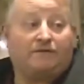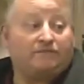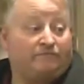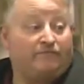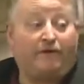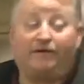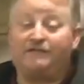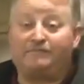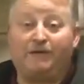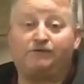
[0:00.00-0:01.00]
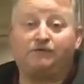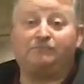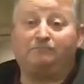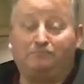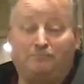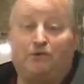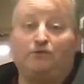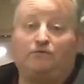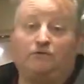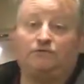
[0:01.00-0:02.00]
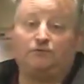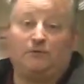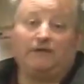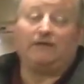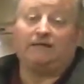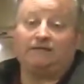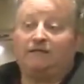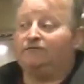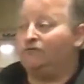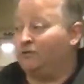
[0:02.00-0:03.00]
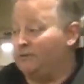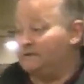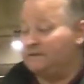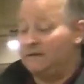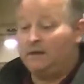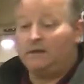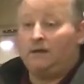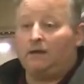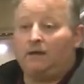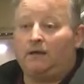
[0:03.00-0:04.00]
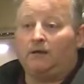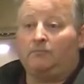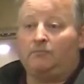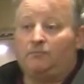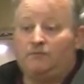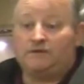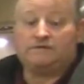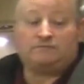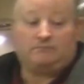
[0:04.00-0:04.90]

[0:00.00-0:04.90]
this very spacious, beautiful 2019 Four Winds. This